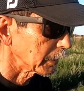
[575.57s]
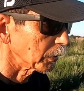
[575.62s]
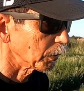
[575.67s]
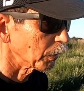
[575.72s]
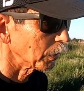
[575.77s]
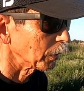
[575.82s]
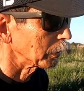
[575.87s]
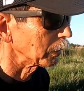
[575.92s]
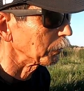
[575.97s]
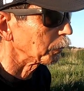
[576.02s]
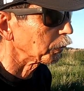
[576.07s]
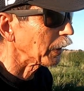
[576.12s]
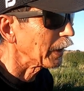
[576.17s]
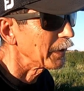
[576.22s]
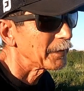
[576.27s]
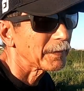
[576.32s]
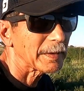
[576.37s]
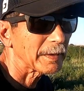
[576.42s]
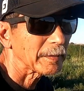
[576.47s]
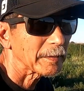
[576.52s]
you're
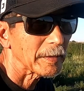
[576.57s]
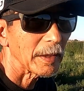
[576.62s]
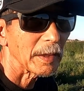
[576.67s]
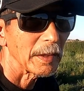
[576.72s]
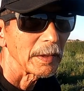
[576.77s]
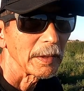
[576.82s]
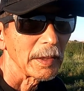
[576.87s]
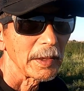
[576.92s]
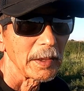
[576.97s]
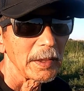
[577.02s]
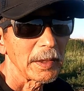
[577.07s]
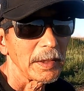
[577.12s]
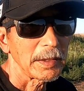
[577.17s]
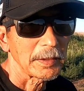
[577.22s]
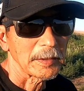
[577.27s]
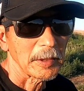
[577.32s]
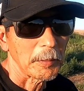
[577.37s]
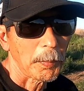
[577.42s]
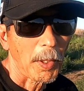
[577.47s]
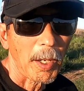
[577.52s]
replacing the,
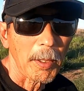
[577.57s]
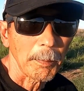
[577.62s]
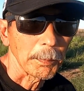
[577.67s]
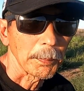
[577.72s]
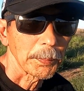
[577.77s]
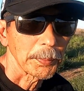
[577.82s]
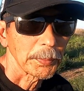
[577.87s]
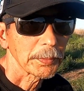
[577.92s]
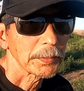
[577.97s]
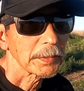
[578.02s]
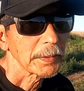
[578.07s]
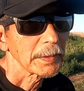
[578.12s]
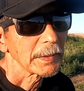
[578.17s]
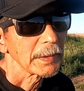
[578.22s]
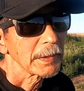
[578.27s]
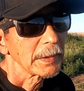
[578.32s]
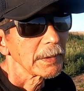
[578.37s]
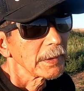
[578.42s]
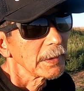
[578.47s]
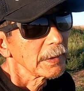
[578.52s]
the pump
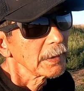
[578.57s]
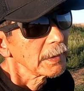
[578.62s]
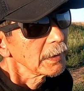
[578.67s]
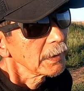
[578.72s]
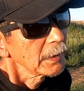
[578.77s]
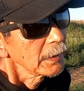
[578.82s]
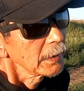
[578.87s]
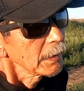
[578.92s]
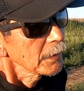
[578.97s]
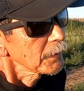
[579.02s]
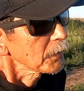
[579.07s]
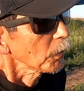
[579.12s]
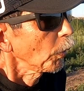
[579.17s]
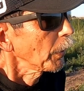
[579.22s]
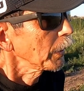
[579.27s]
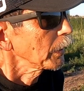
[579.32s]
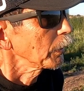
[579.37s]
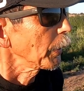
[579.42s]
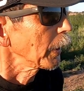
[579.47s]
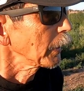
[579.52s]

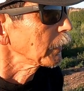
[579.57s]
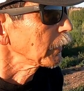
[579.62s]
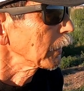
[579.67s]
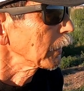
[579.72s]
so anyway,